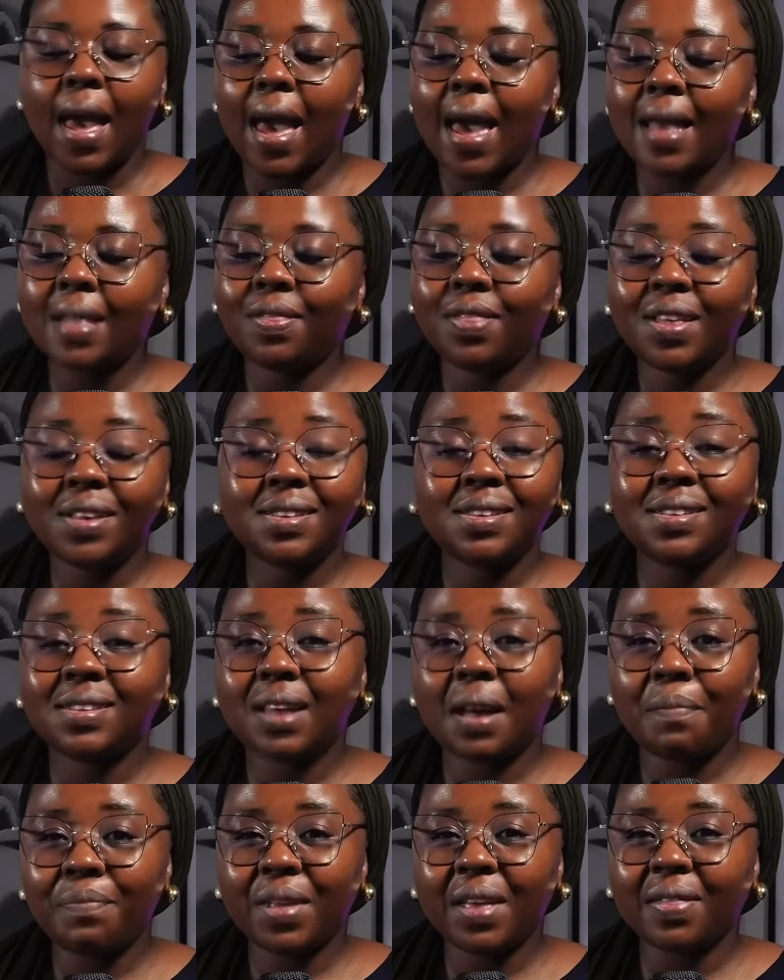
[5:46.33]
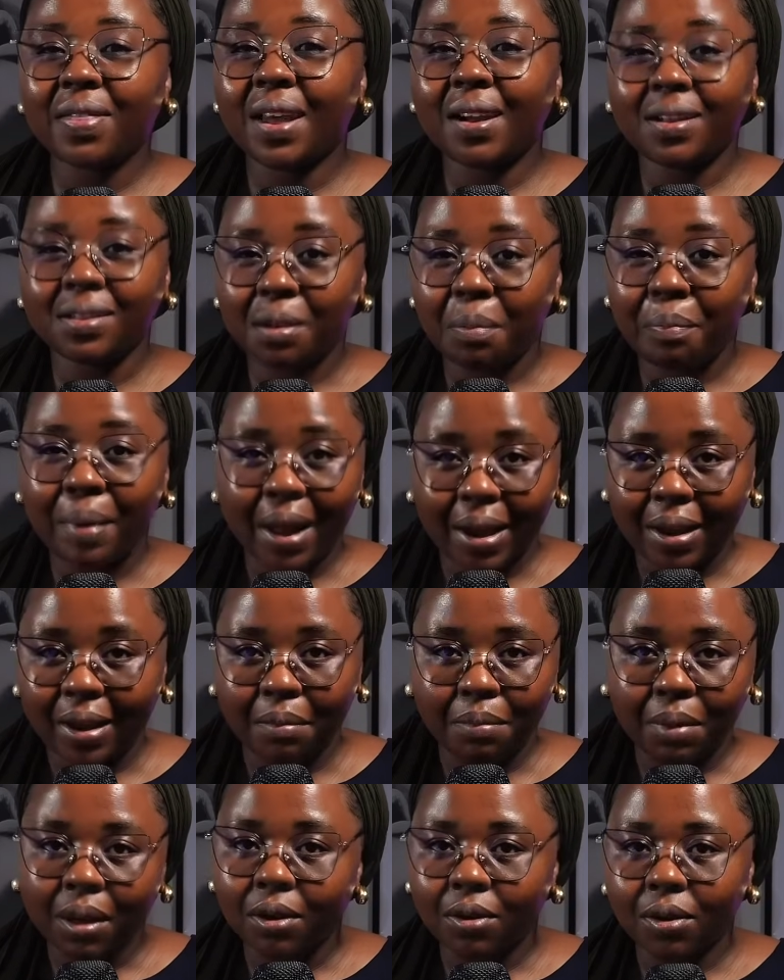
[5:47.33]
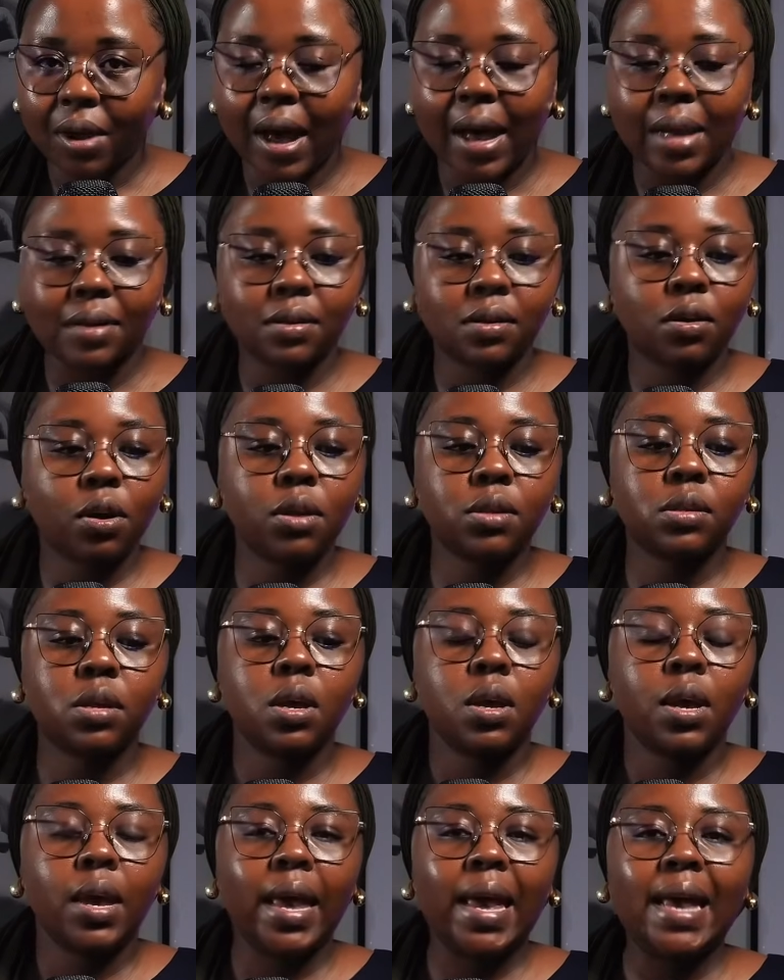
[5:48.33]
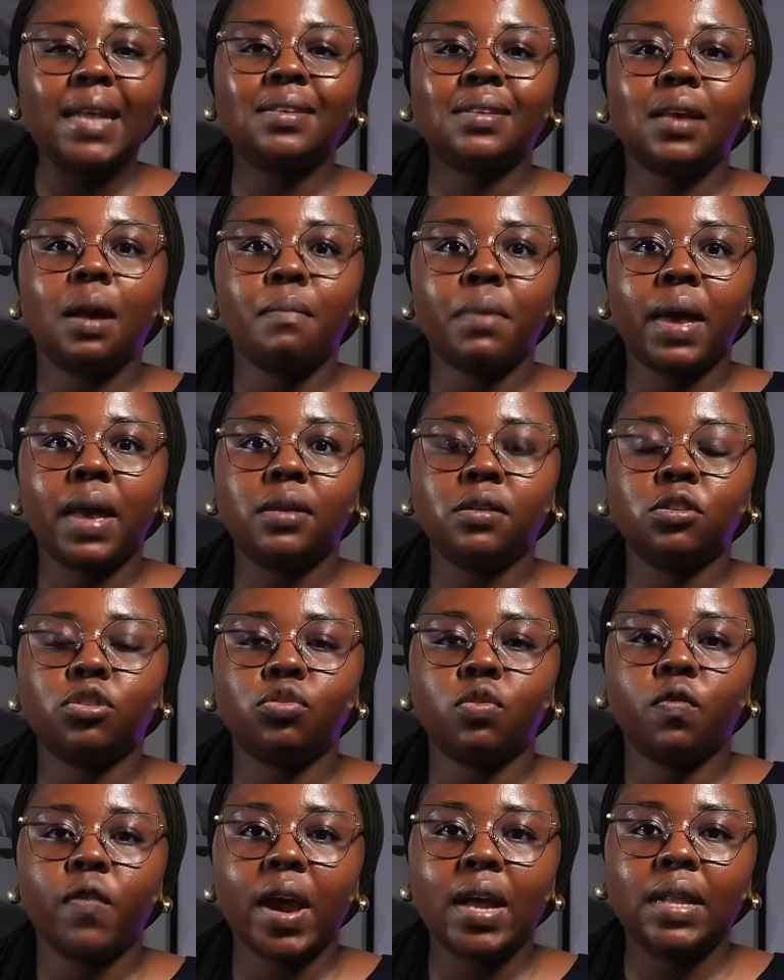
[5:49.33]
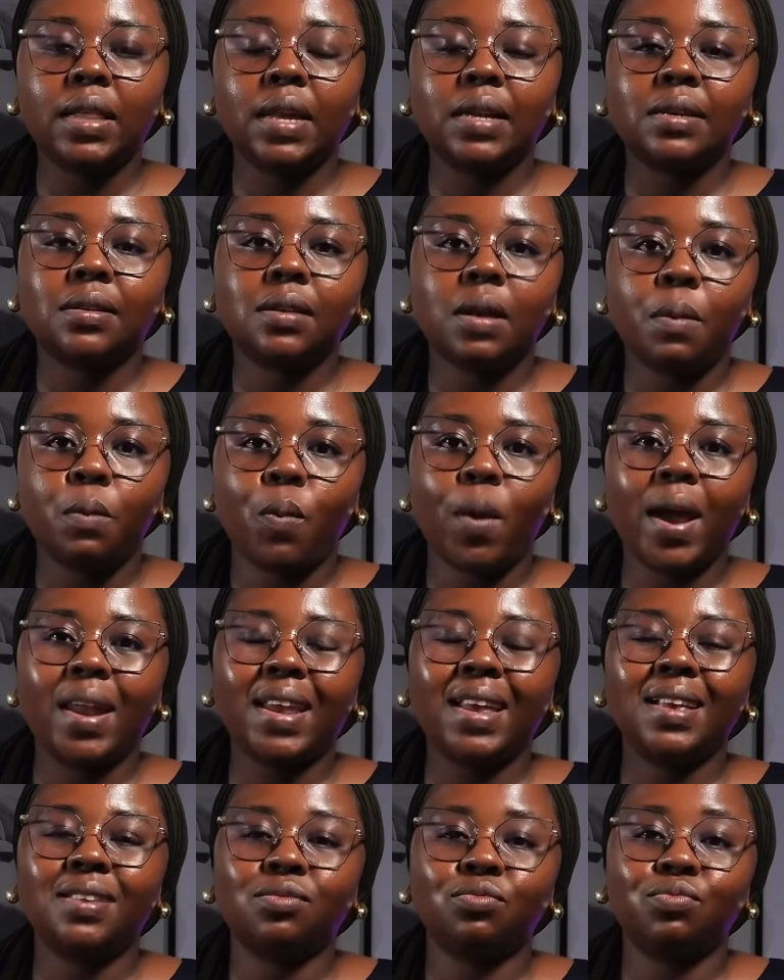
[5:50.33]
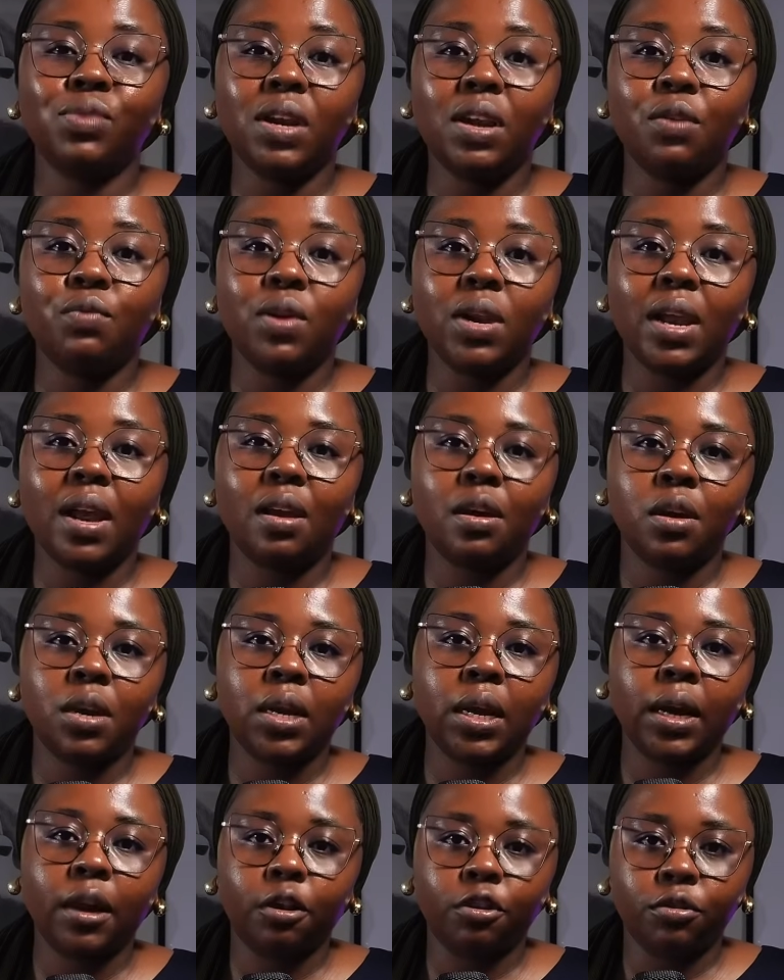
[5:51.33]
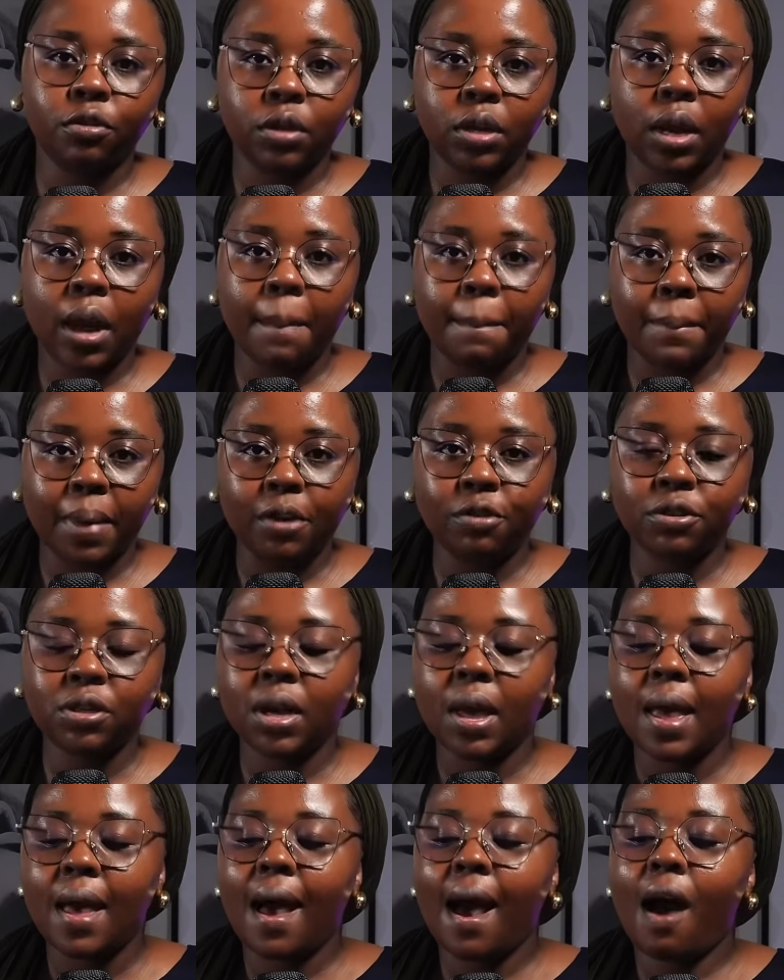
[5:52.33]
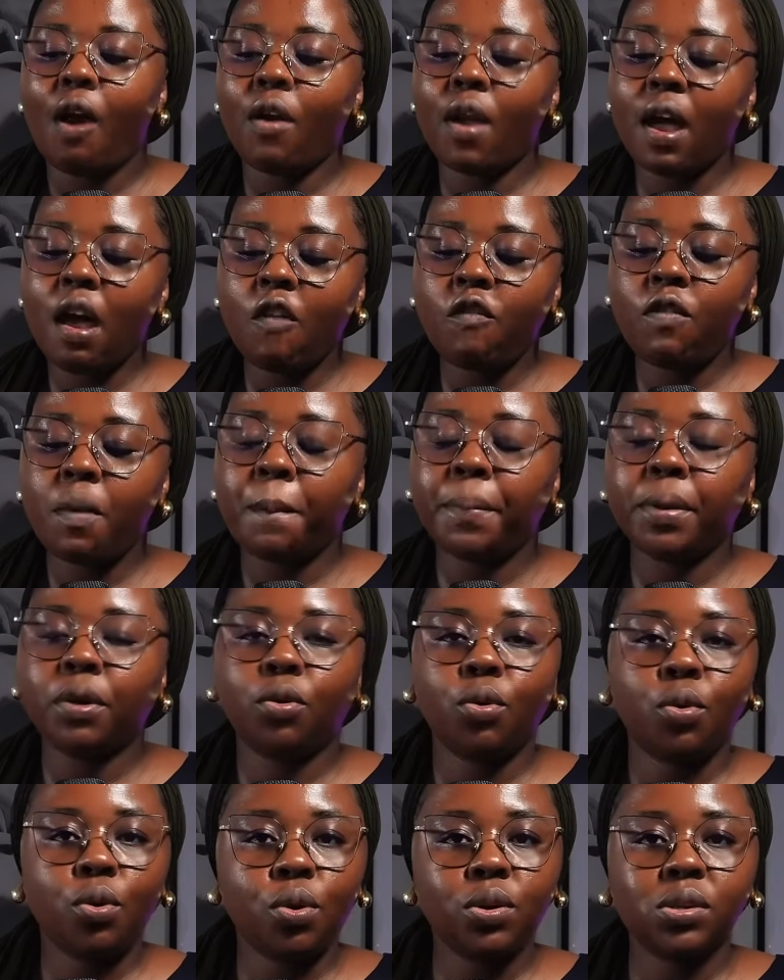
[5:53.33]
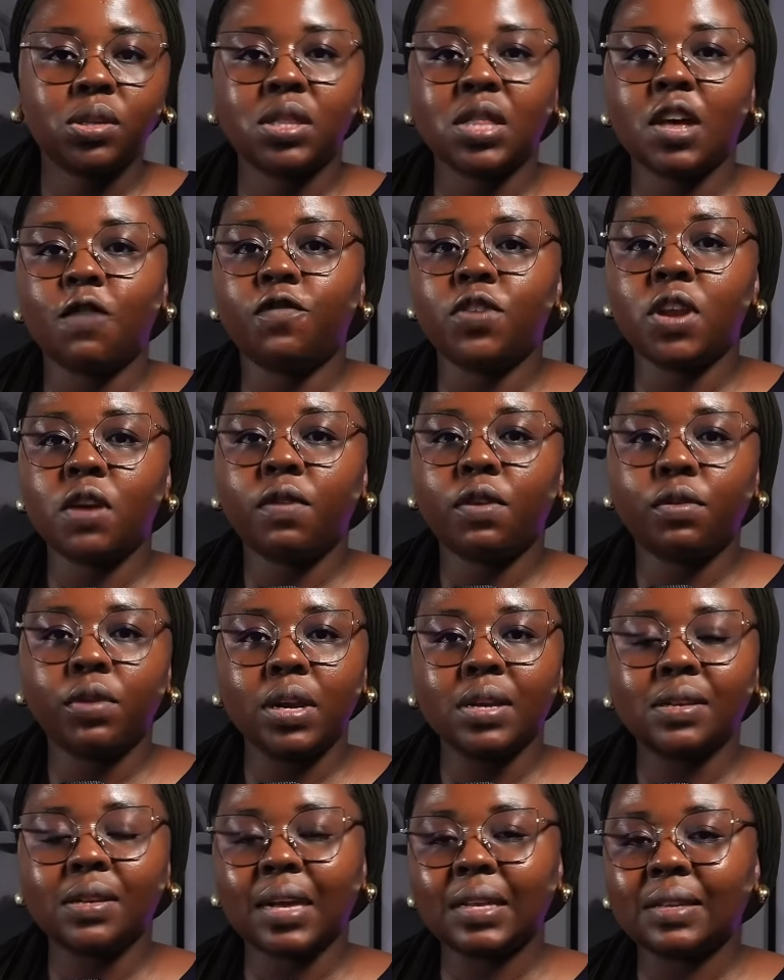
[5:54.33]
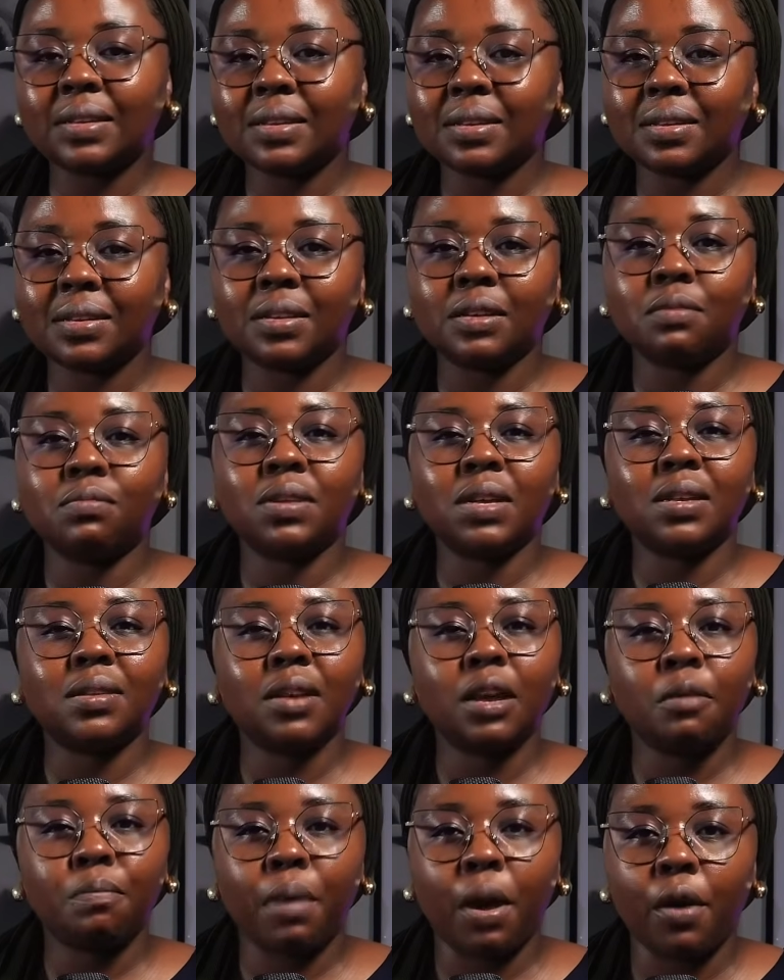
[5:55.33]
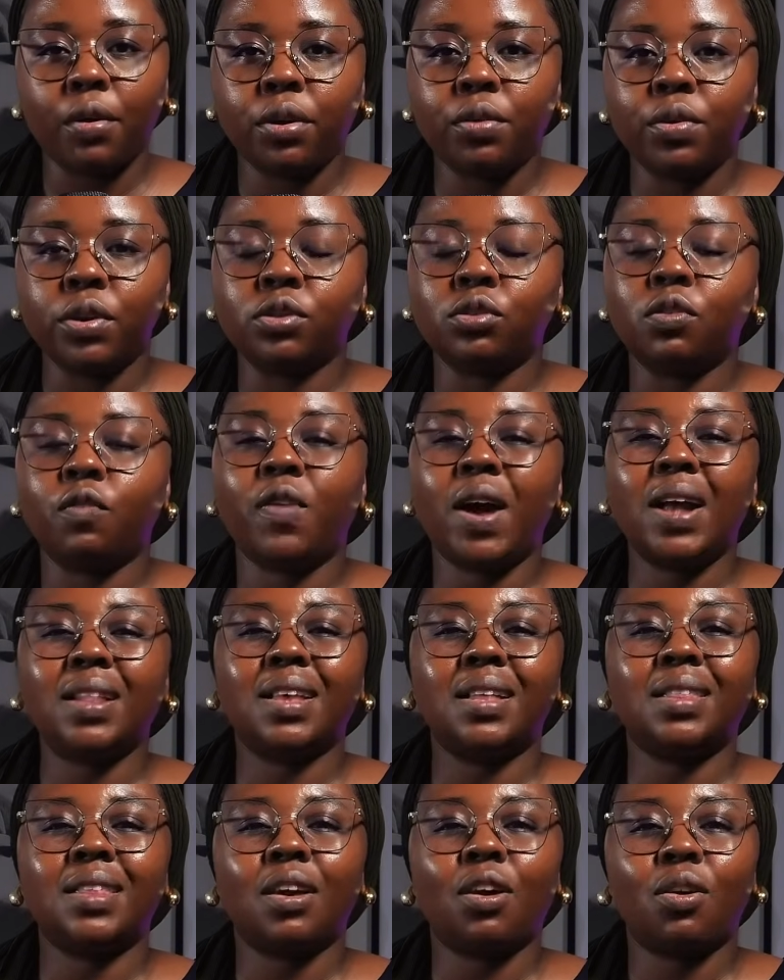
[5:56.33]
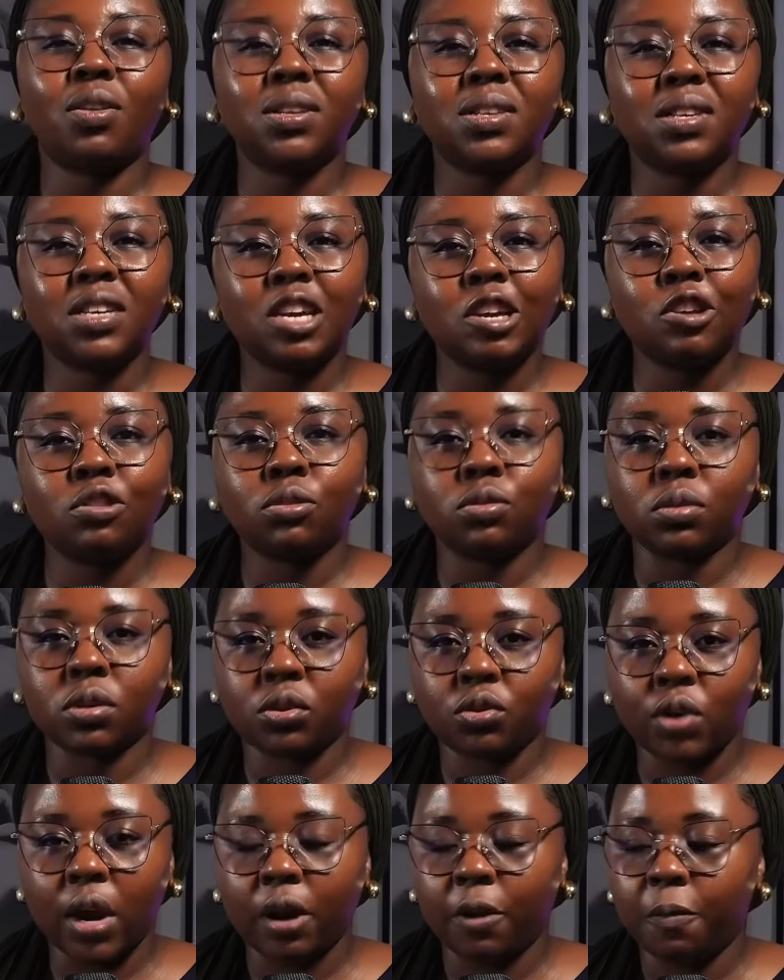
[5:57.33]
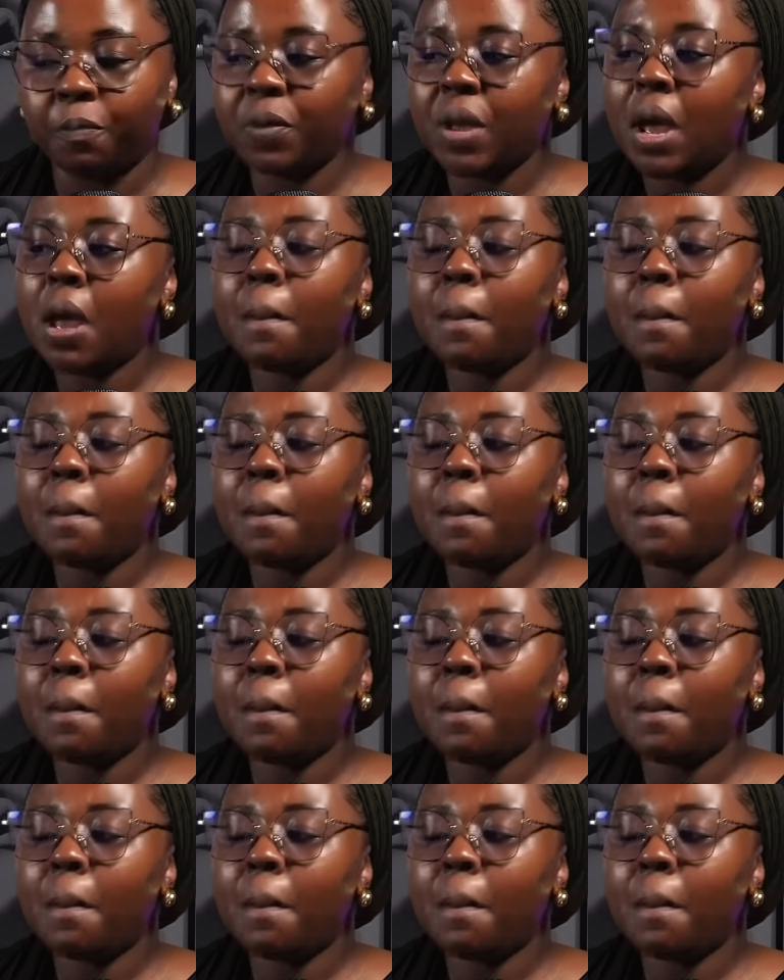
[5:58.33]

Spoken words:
And this is something that is a pandemic, you guys, because in some cases you find that someone is really, really earning a good amount. However, because they've never really set systems and set boundaries, you find that they continue to struggle.